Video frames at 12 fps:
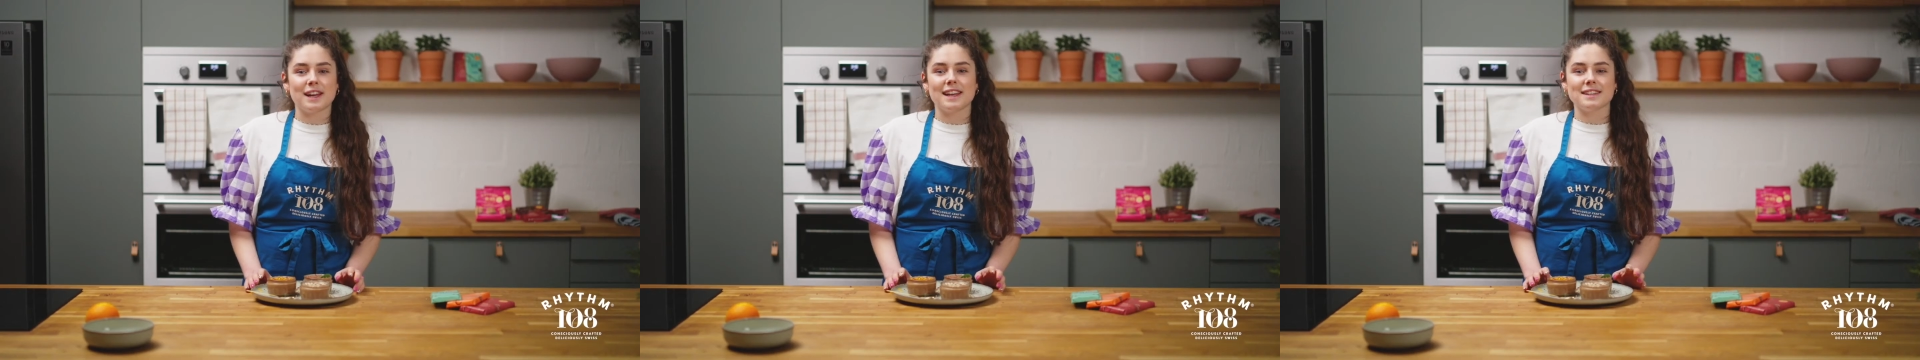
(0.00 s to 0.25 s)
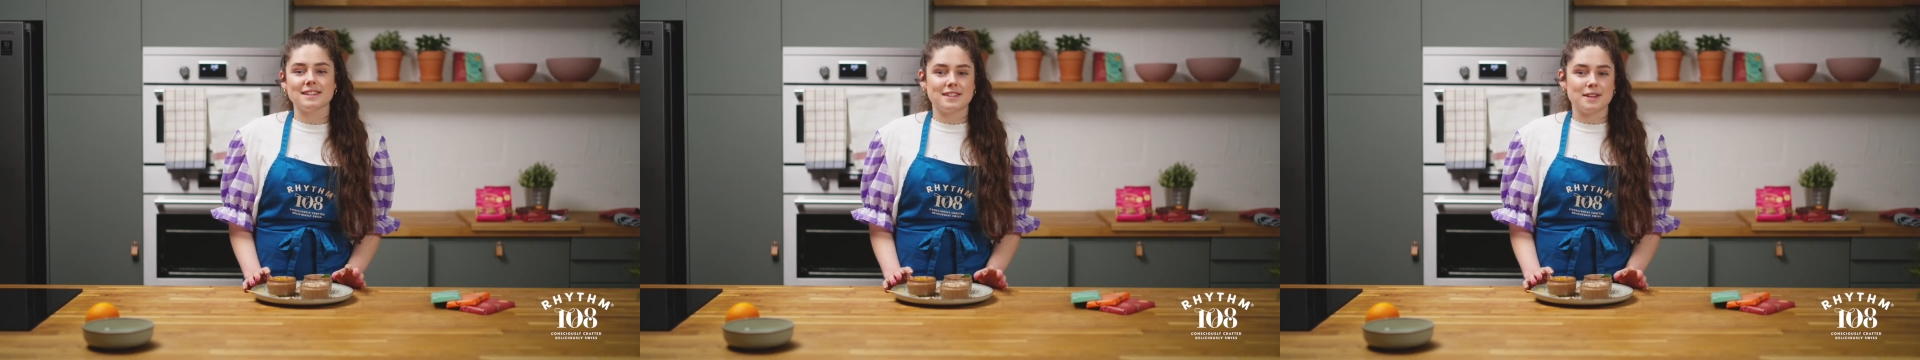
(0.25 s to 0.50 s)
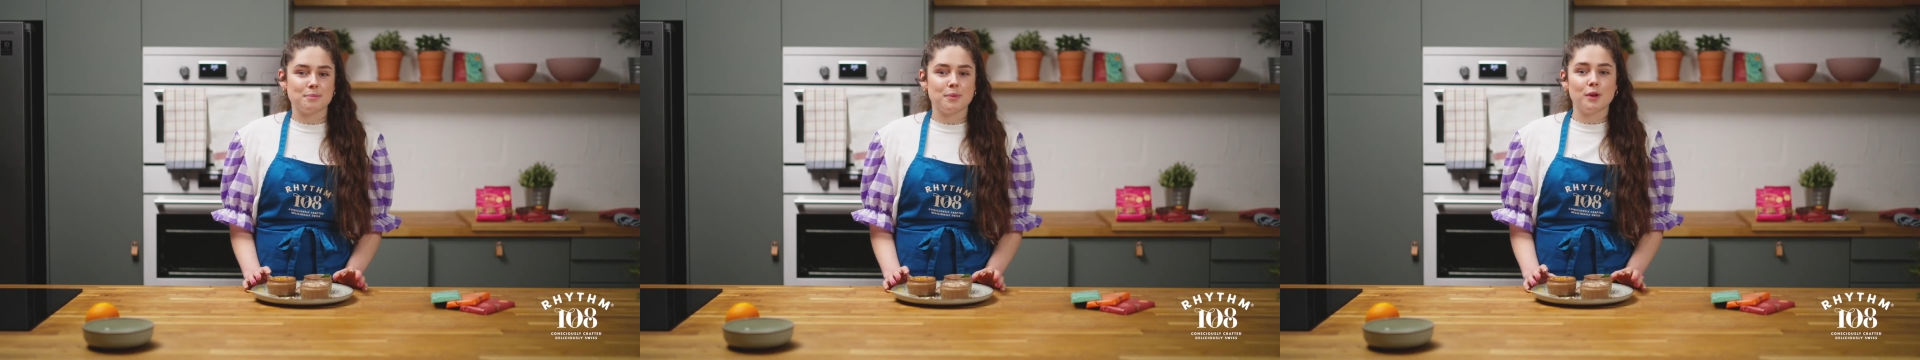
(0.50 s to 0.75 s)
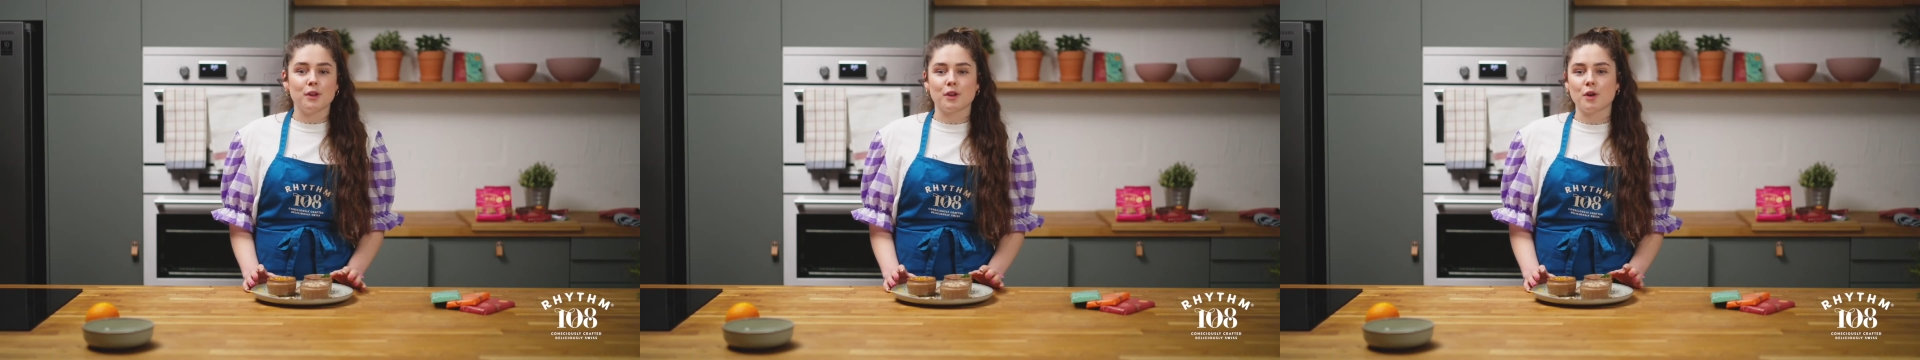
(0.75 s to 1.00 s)

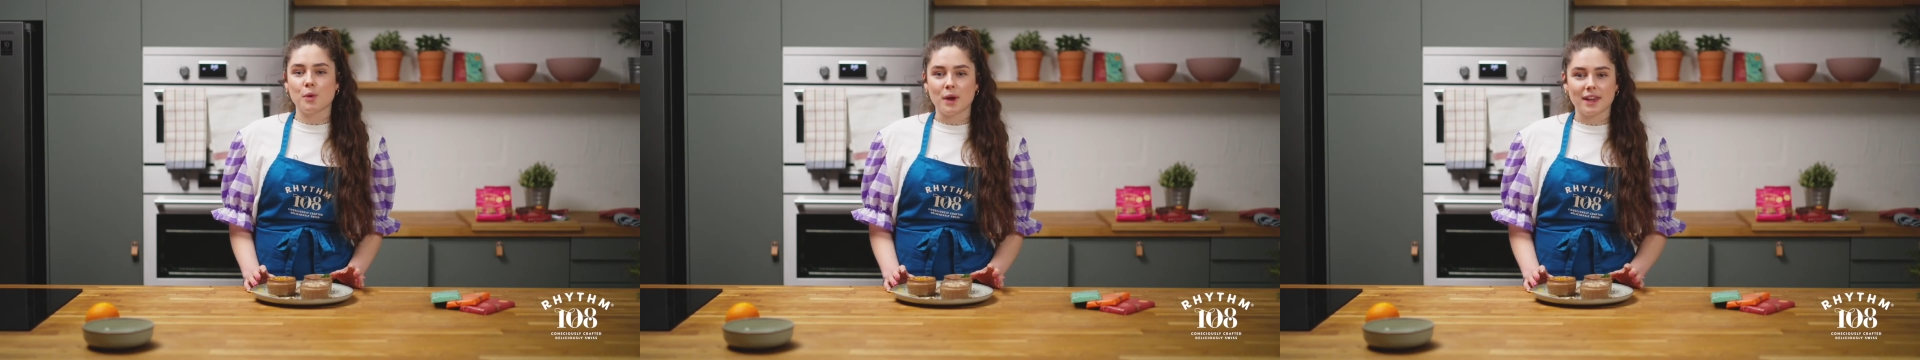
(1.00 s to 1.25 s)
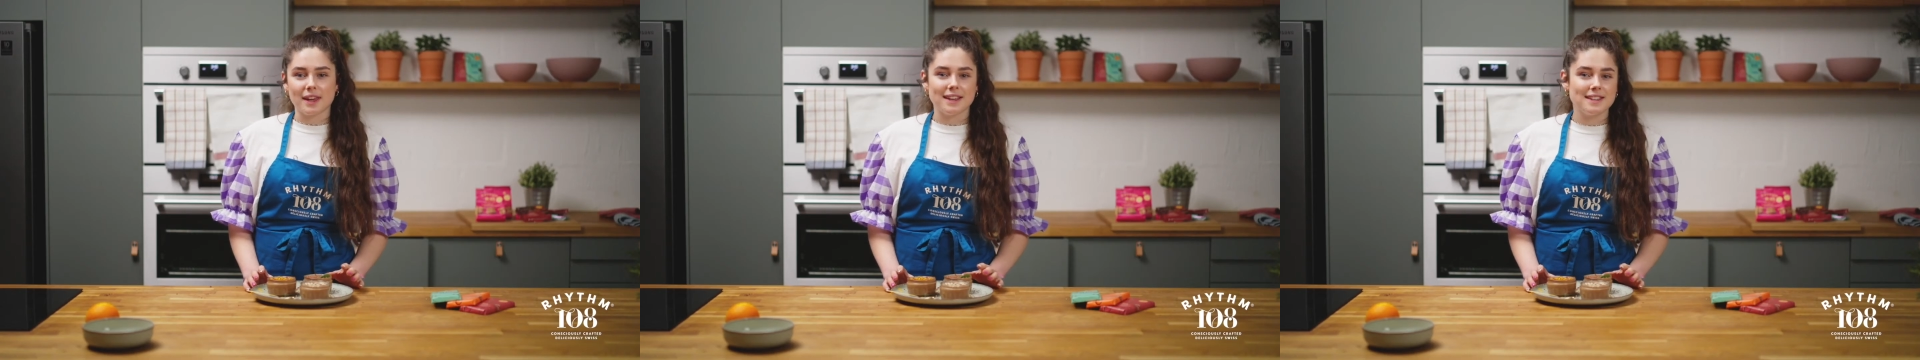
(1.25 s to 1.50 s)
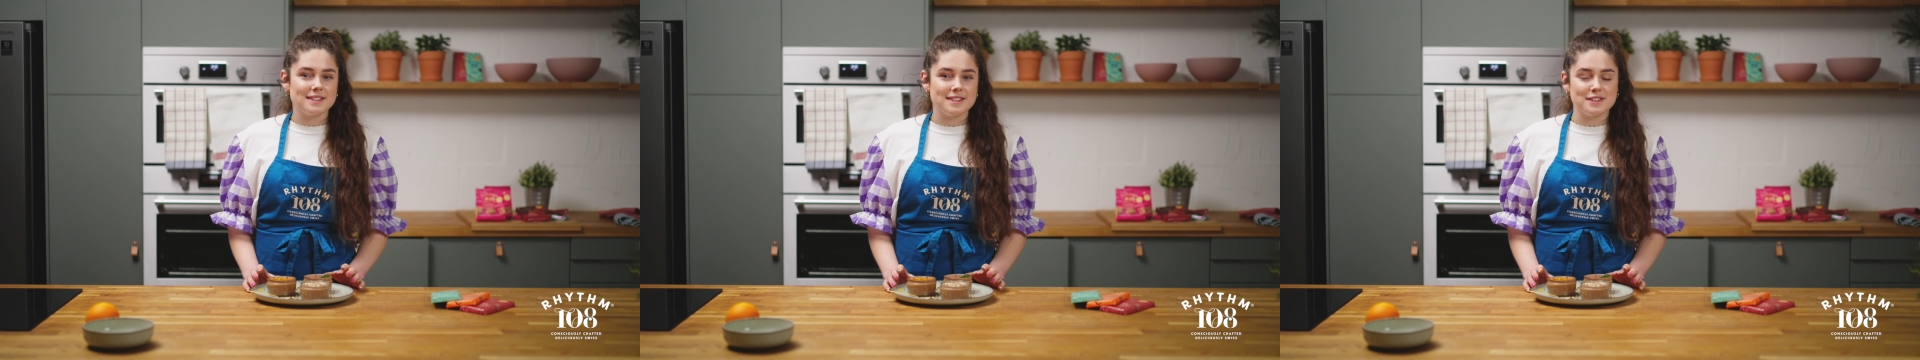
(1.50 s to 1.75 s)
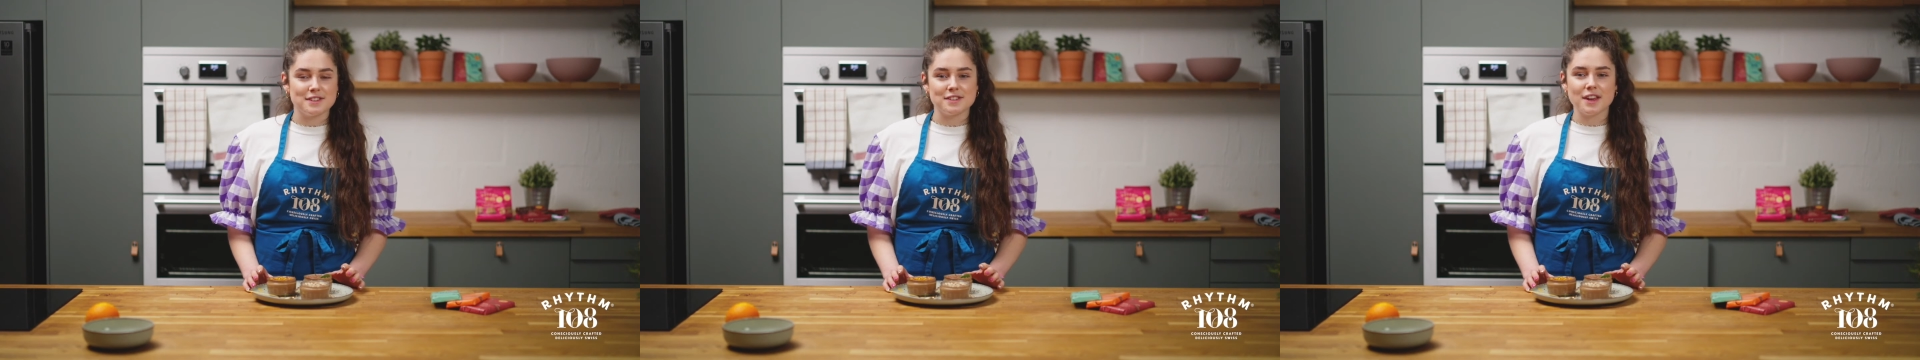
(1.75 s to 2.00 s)
simple, quick, easy
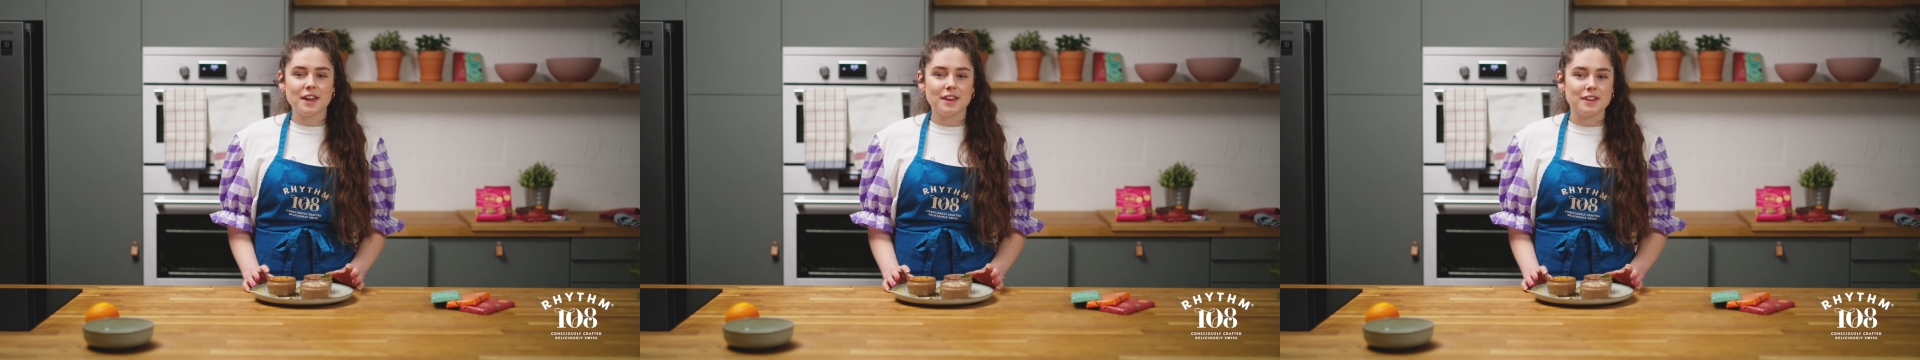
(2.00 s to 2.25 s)
dessert